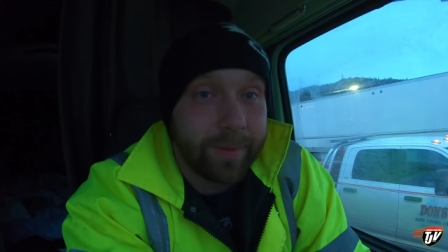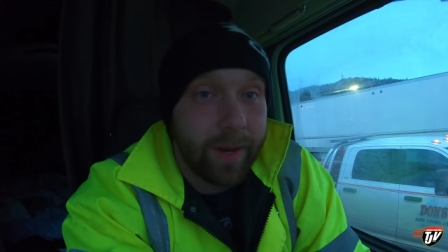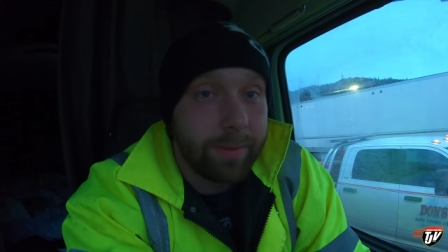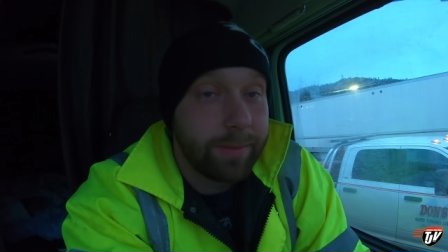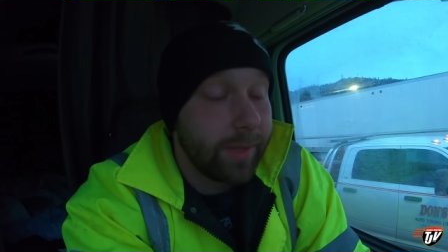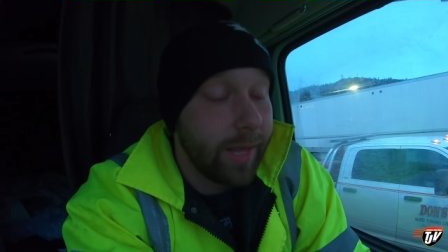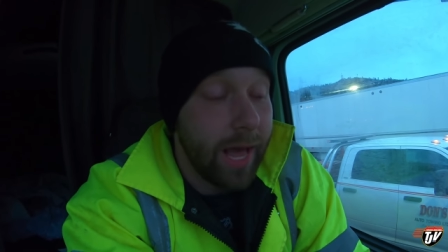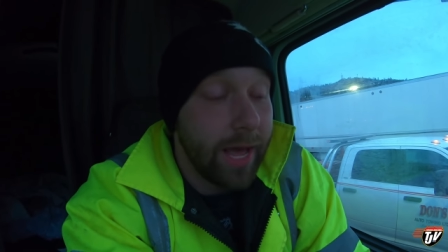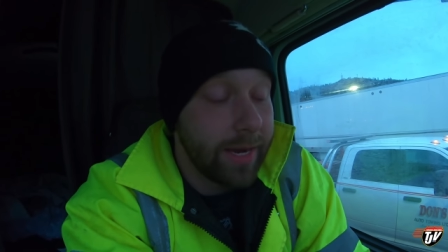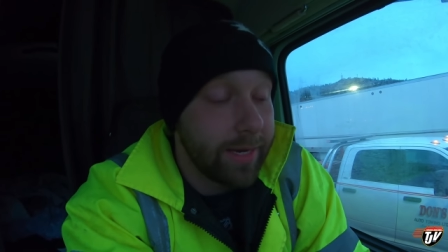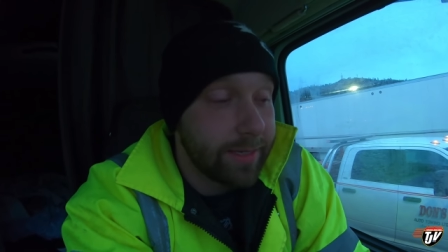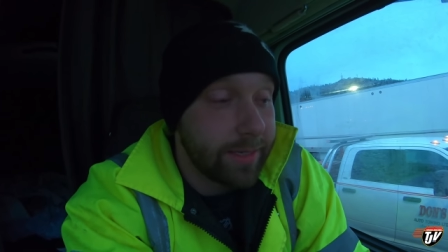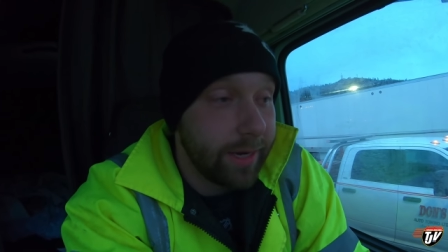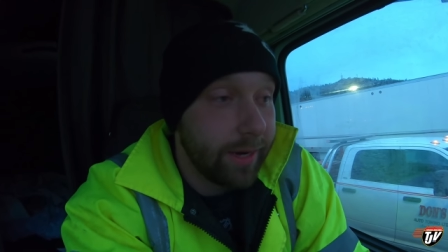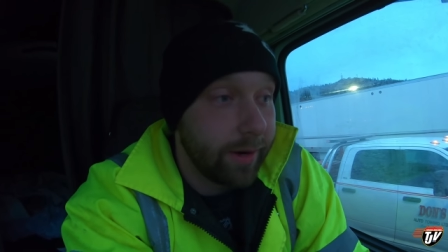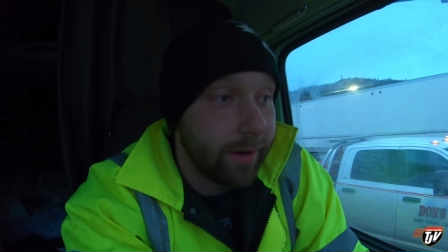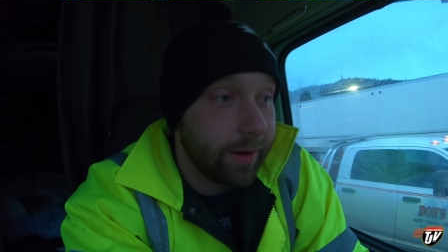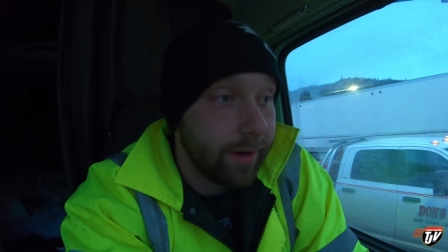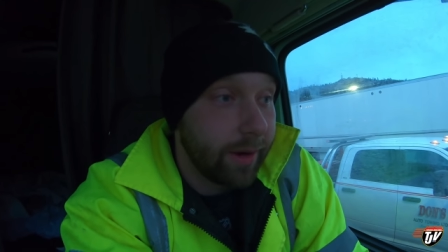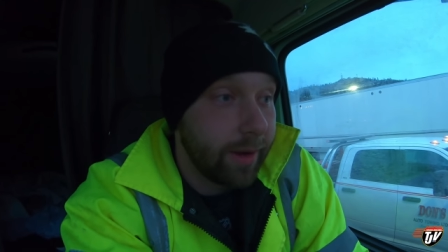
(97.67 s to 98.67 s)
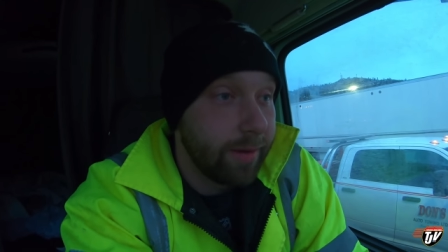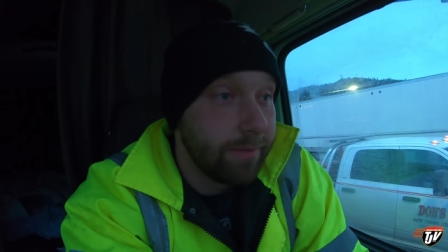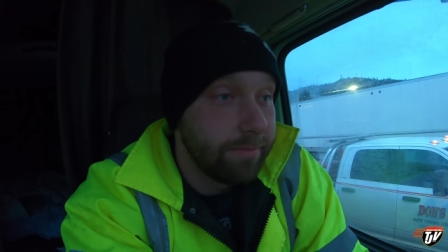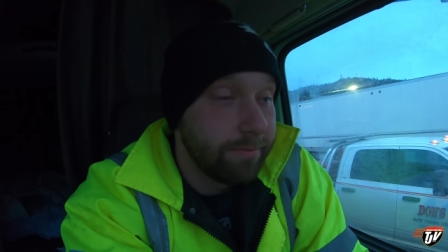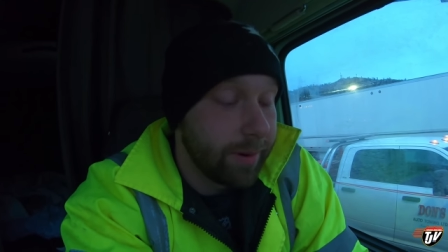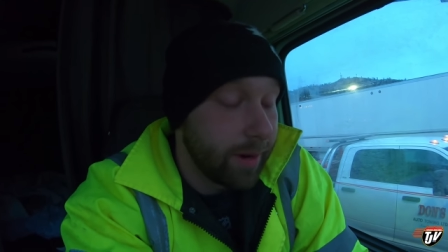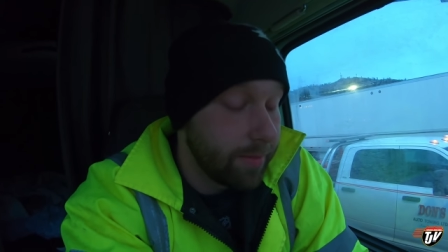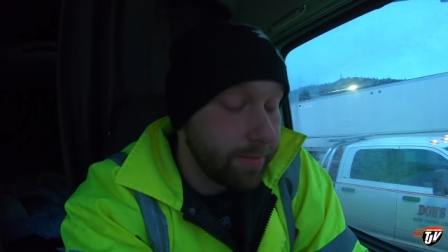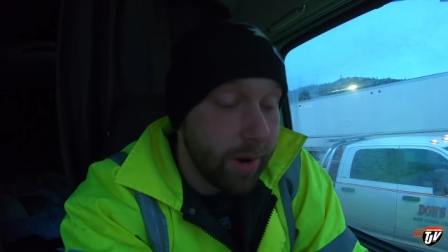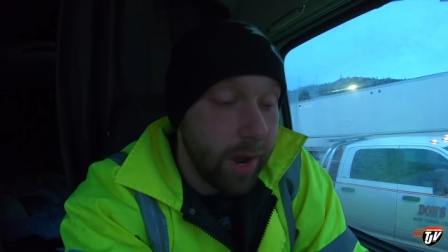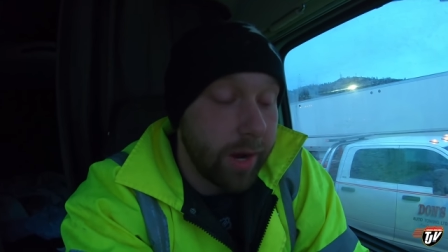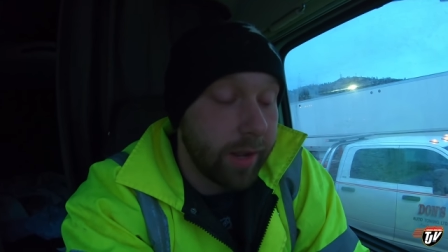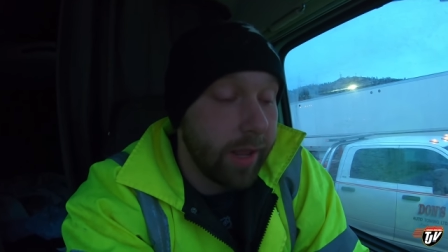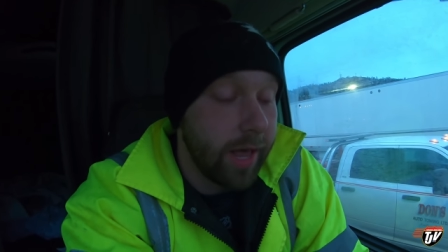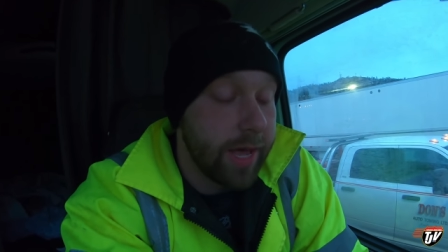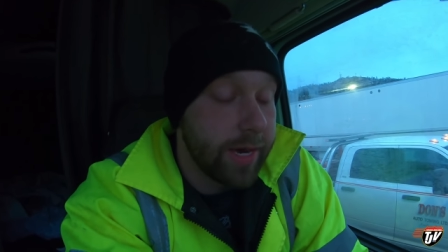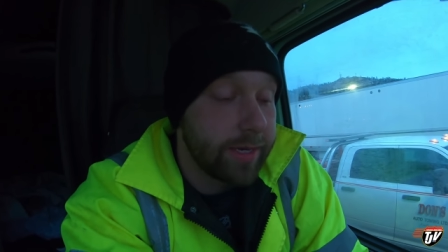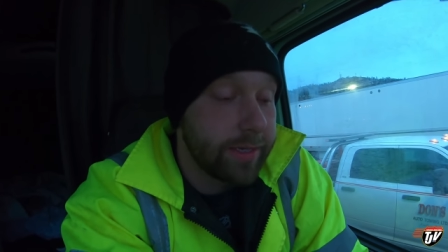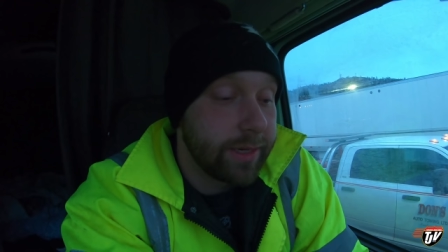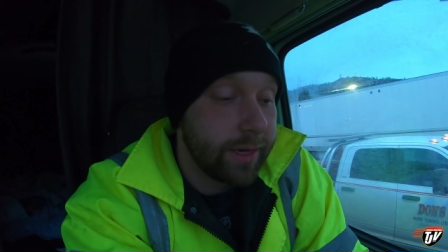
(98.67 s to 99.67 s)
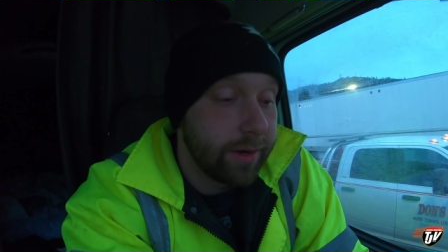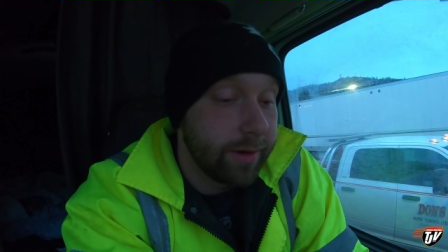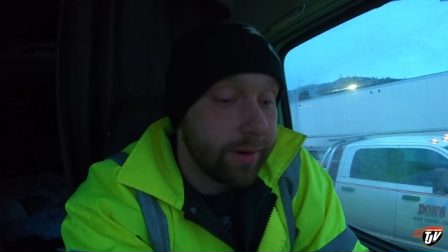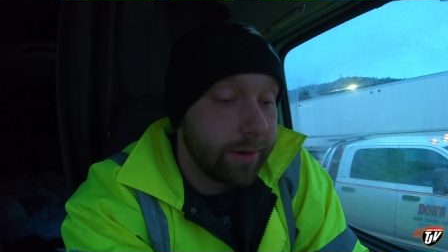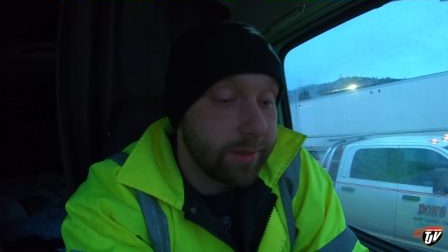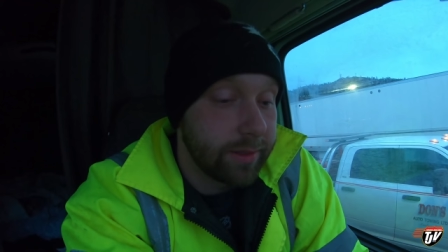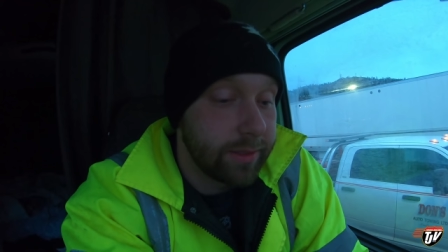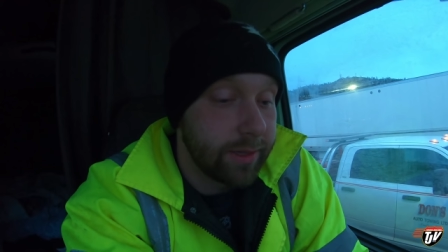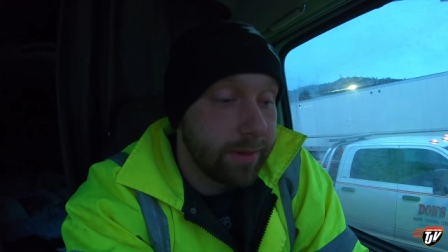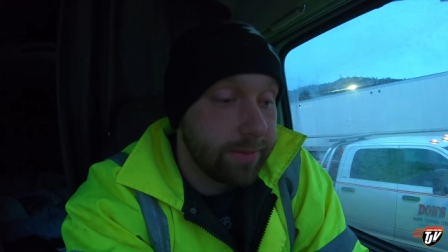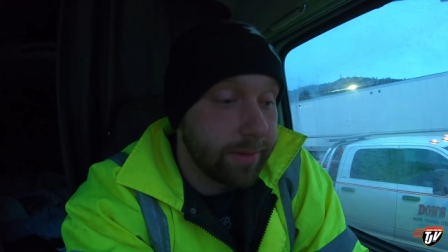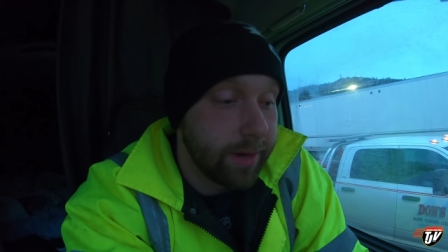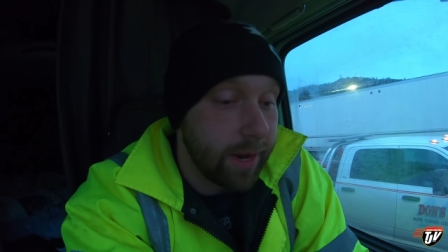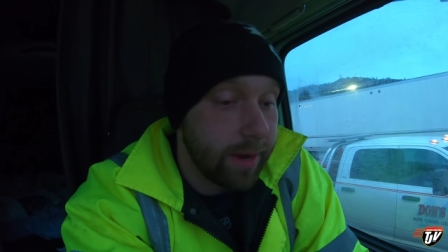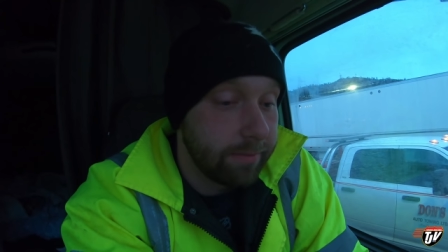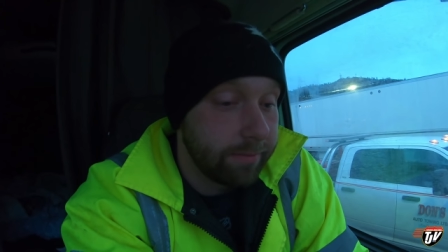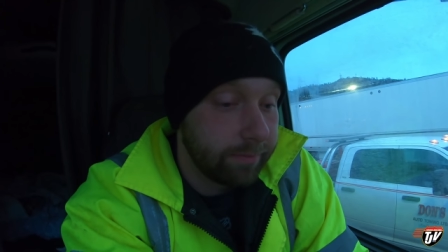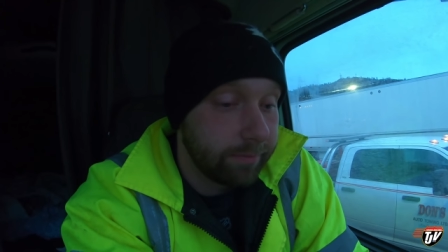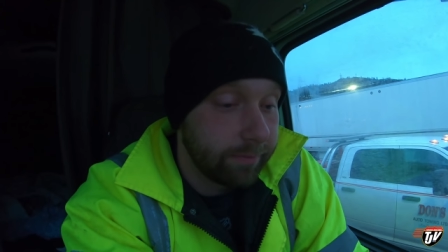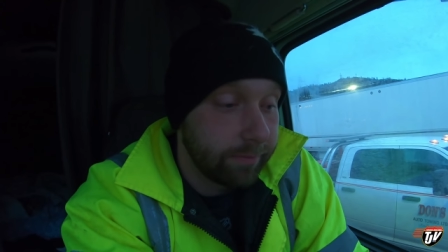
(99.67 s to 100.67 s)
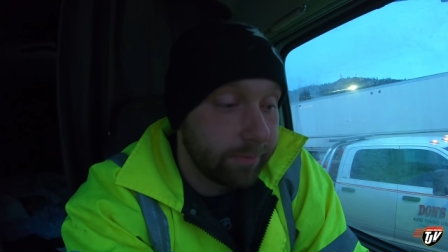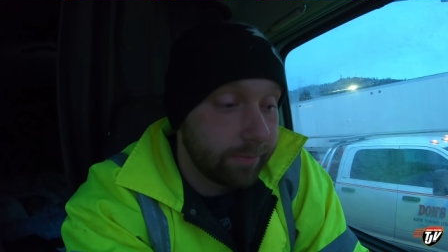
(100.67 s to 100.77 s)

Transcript: I'm glad he's here, um, but I'm not glad he's here at the same time.